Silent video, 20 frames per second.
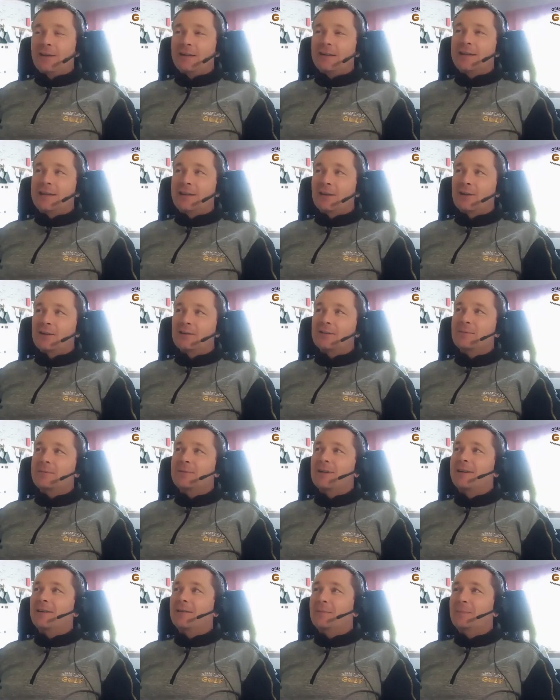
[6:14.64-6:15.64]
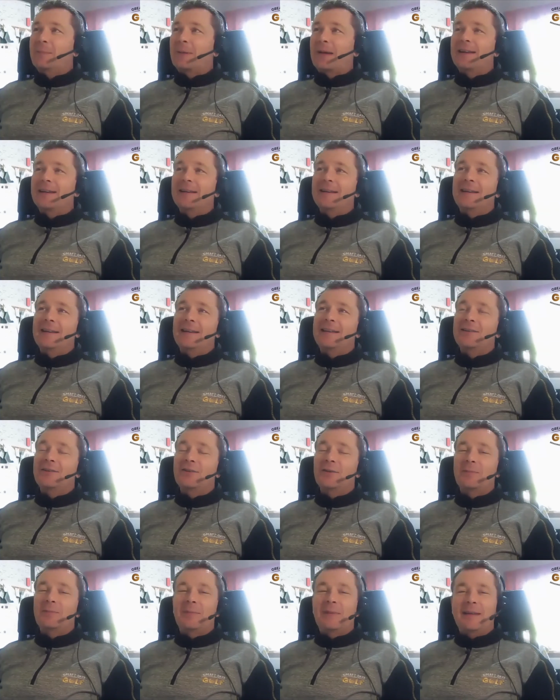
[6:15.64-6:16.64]
he called himself. Bandit, he
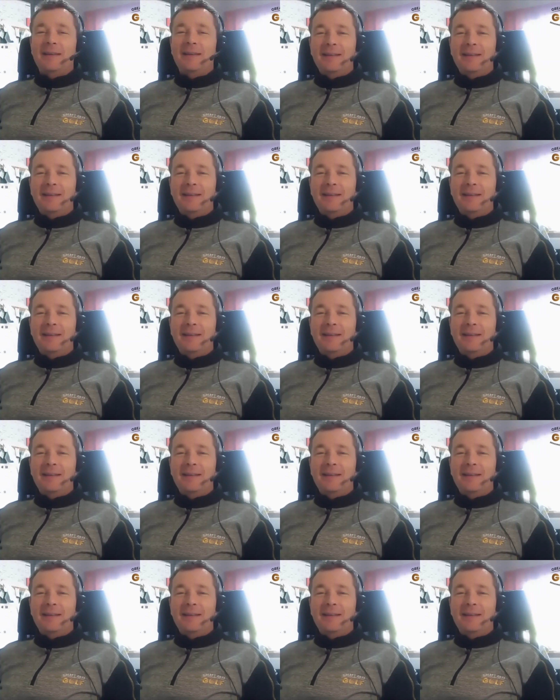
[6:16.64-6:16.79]
should be.